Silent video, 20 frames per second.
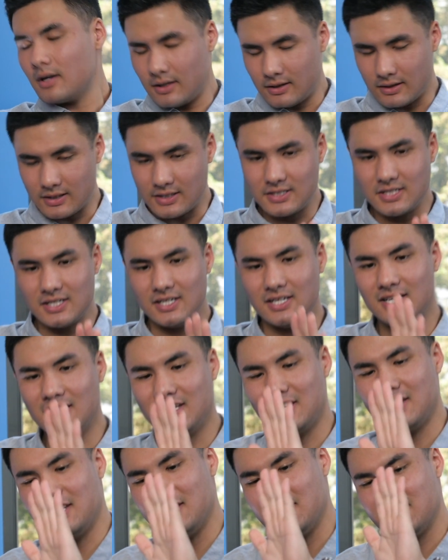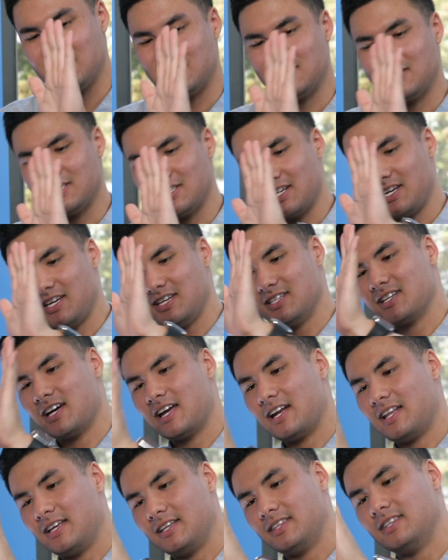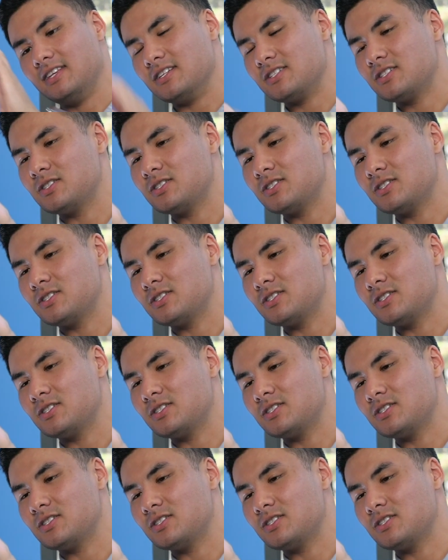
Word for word: The T is is kind of like this.